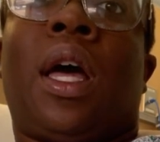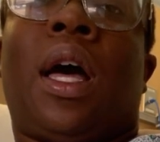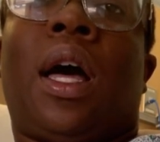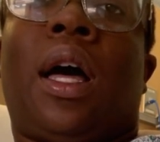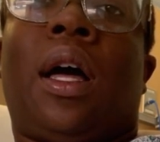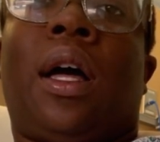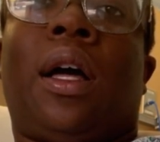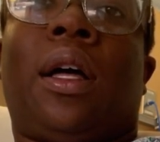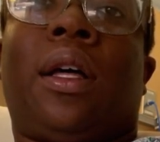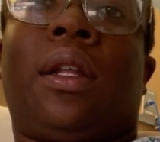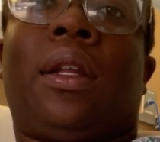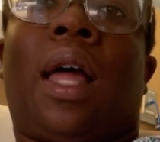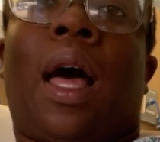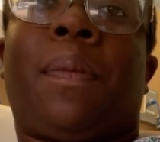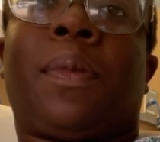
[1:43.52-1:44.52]
a
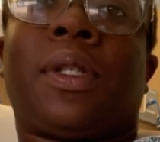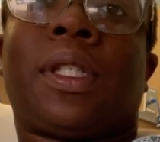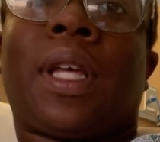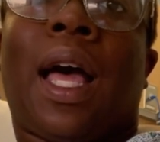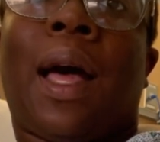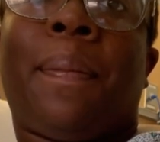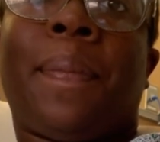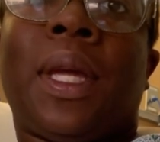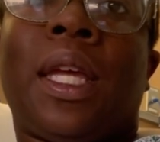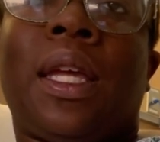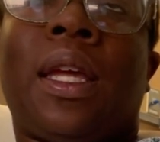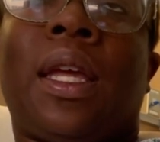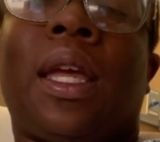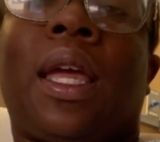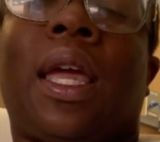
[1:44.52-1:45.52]

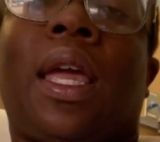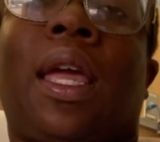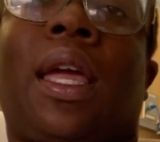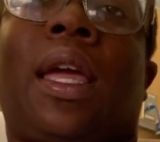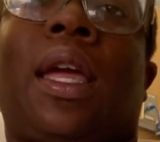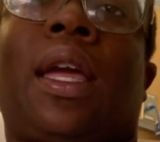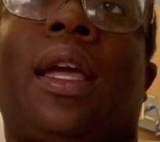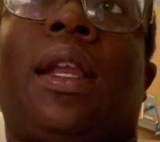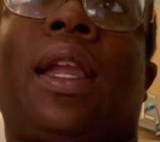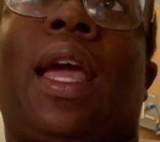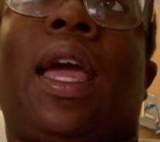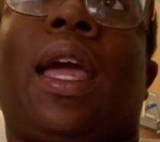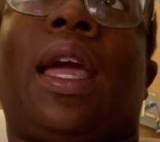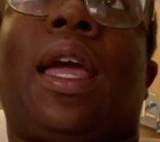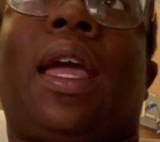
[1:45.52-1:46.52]
laparoscopy and
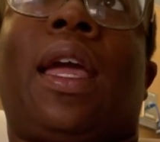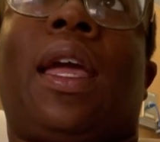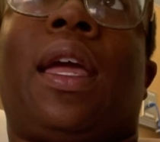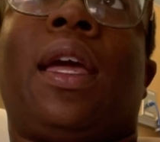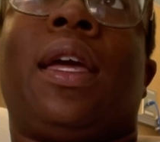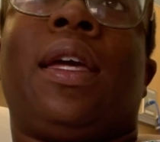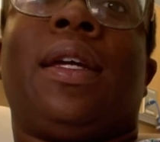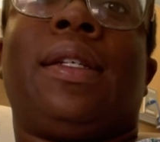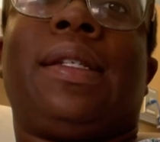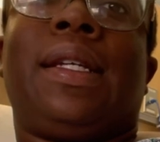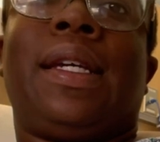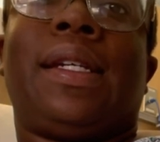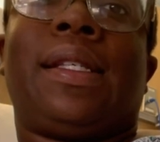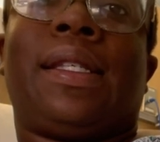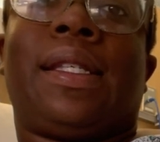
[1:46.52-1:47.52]
a
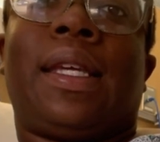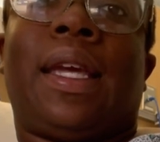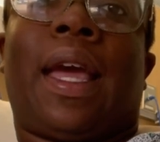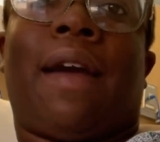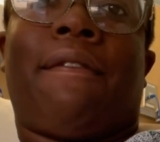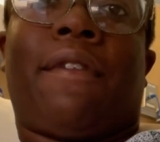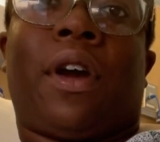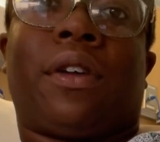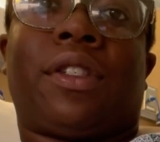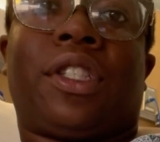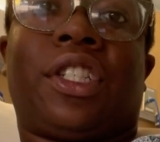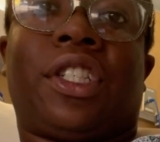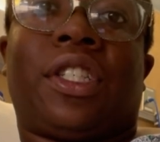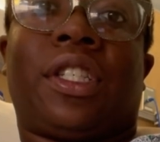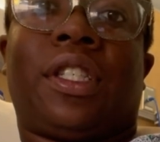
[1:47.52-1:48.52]
DNC at
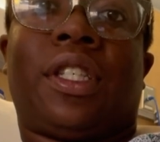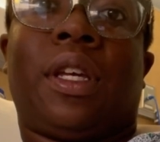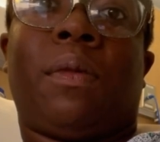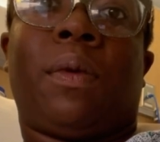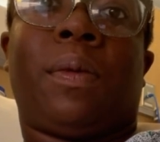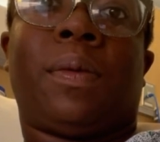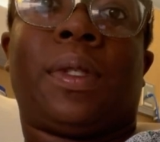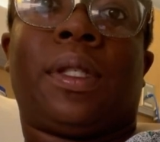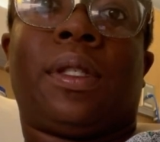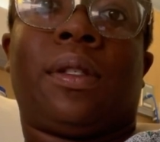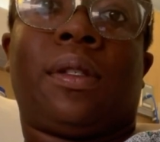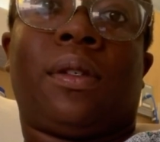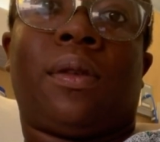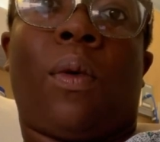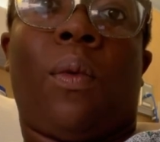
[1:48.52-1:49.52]
first, just to see what was
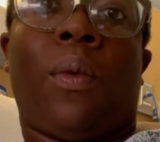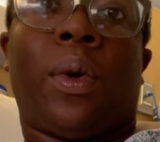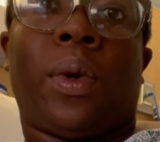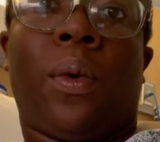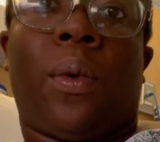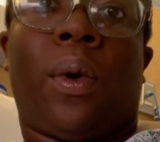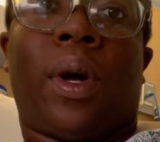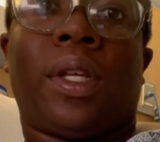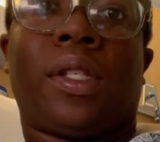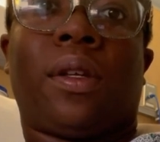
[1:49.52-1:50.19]
going on.